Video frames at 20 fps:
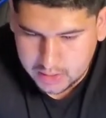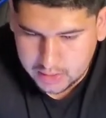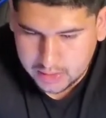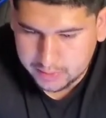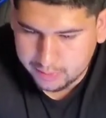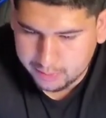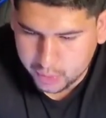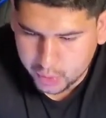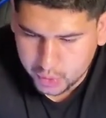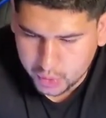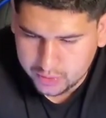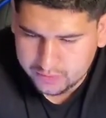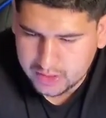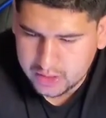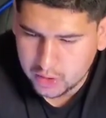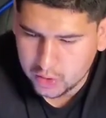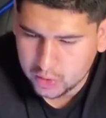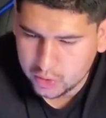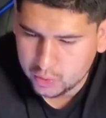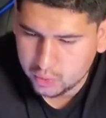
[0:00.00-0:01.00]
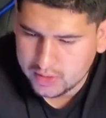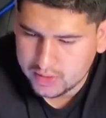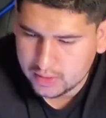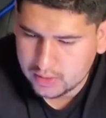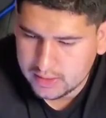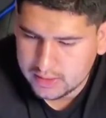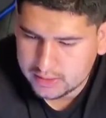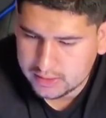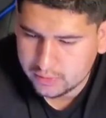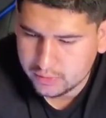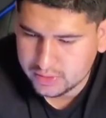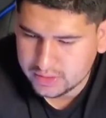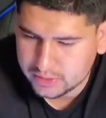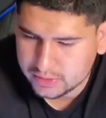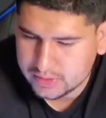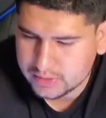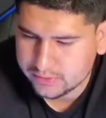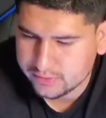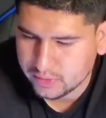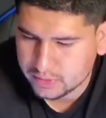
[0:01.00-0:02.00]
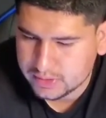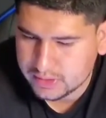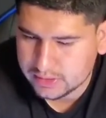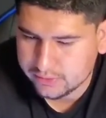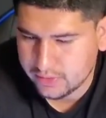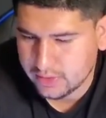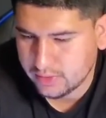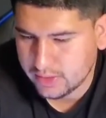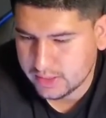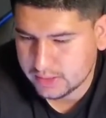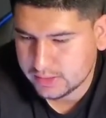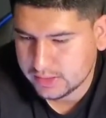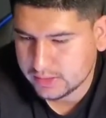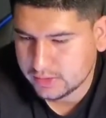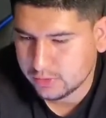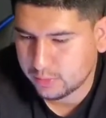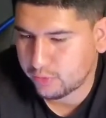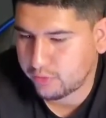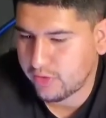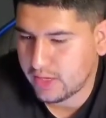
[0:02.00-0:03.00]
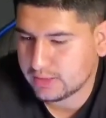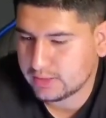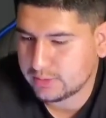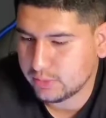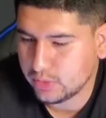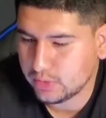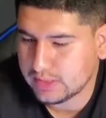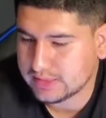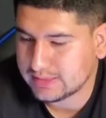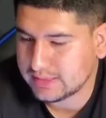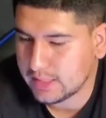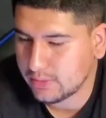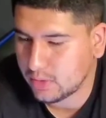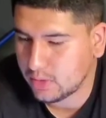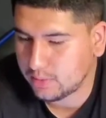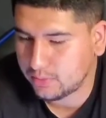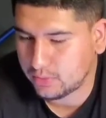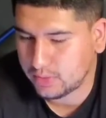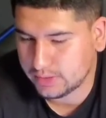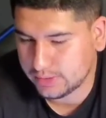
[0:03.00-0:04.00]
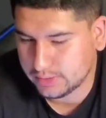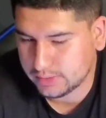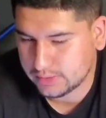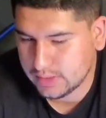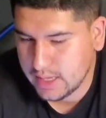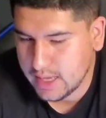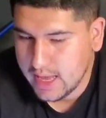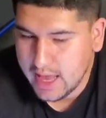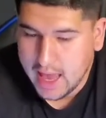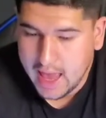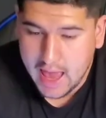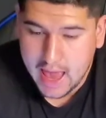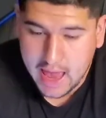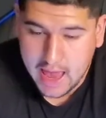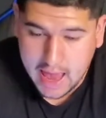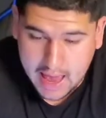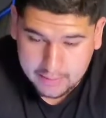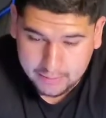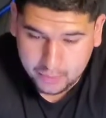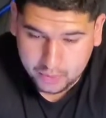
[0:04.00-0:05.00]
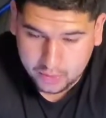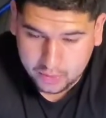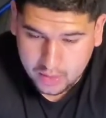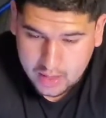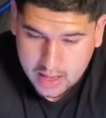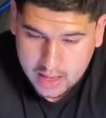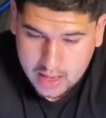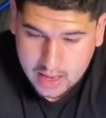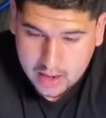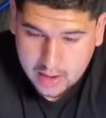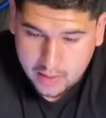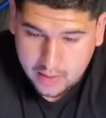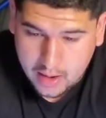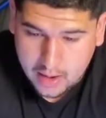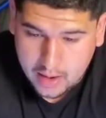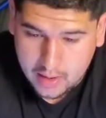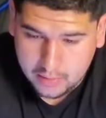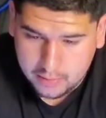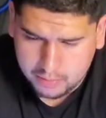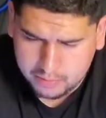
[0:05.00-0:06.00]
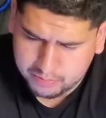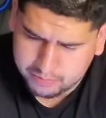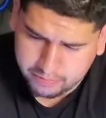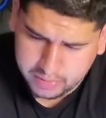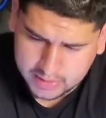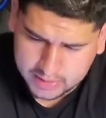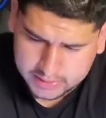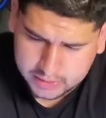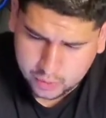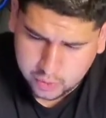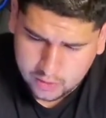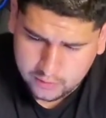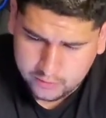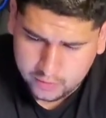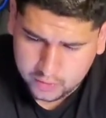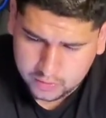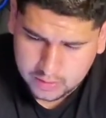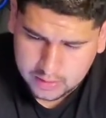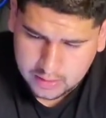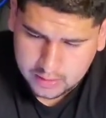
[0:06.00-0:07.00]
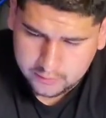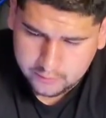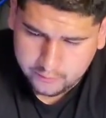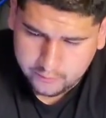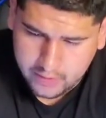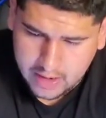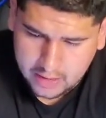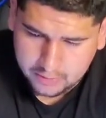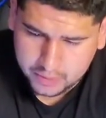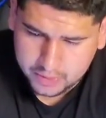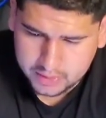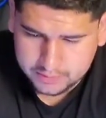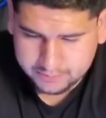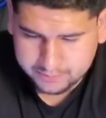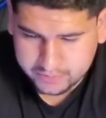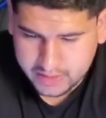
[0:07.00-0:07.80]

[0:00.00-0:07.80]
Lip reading: Improved load regulation reduces voltage variations to provide smooth and stable operations. ample plus 12 volt output,